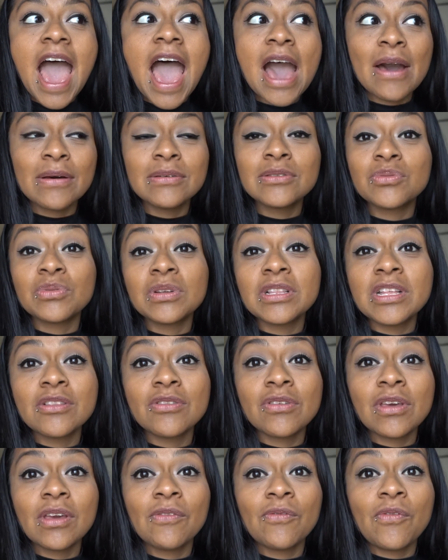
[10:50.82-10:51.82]
I was really
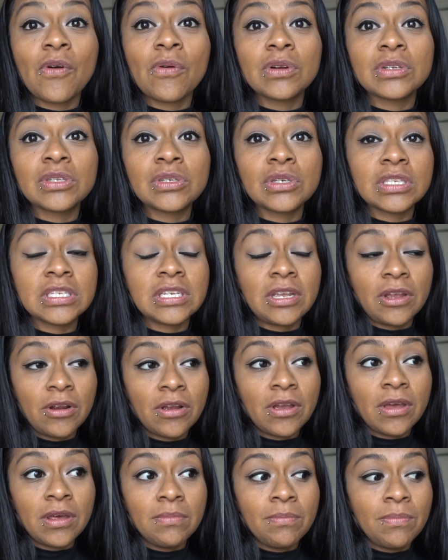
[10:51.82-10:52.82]
looking forward to this
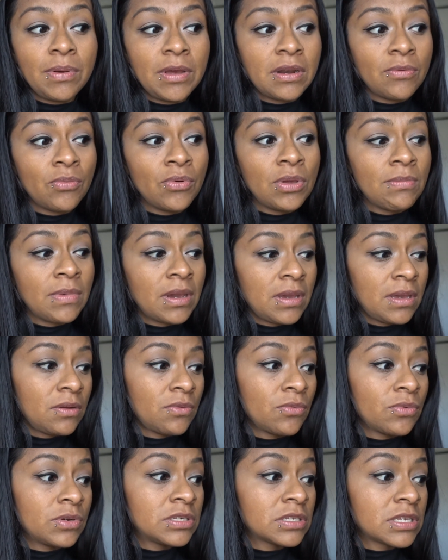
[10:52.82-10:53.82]
haircut, but we might
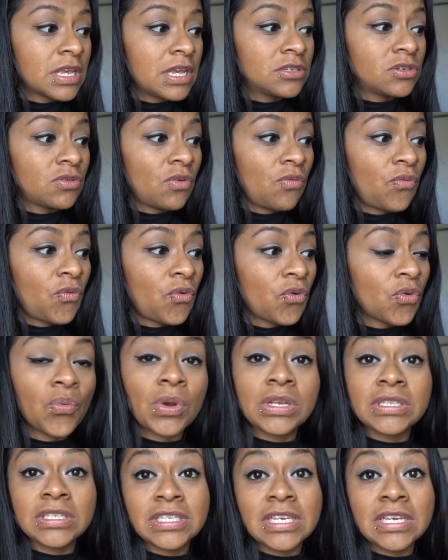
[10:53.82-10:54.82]
reschedule for
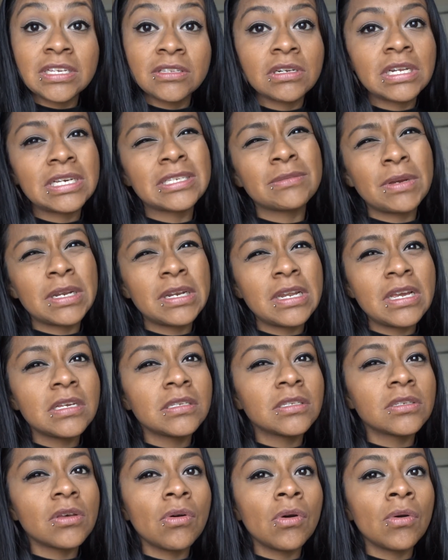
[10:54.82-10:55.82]
Wednesday. Today's Monday,
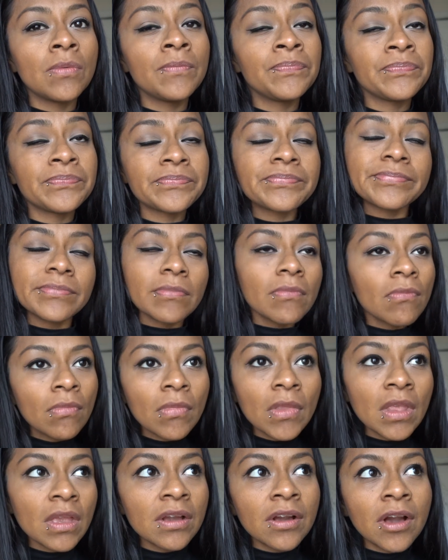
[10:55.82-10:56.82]
so
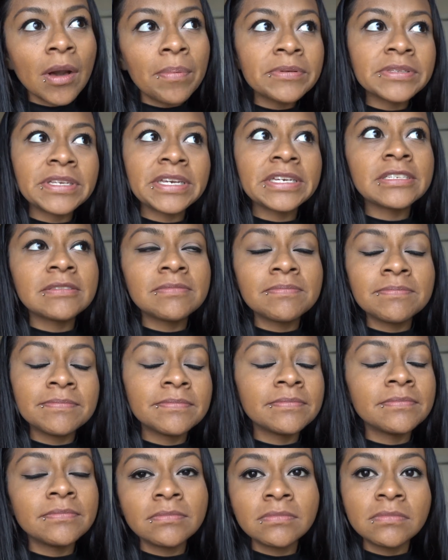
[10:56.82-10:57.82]
a couple days
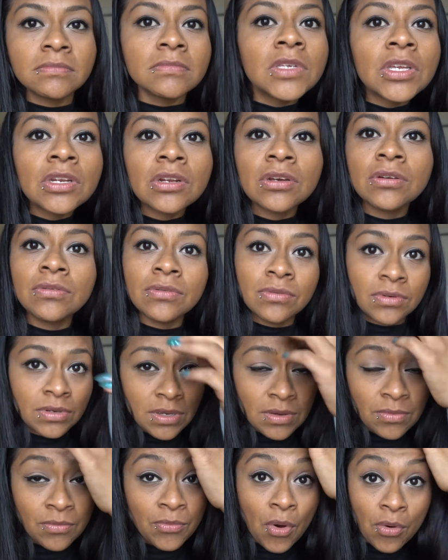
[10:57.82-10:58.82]
you know,
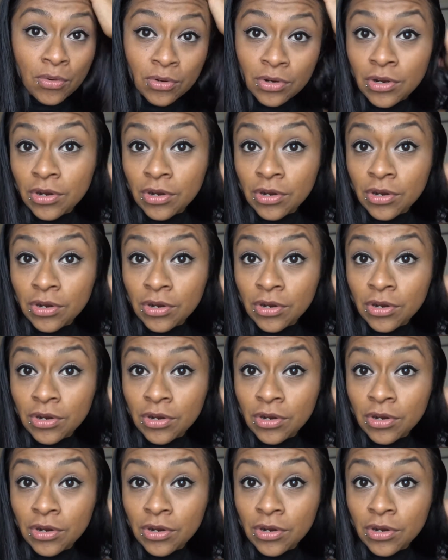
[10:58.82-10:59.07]
it won't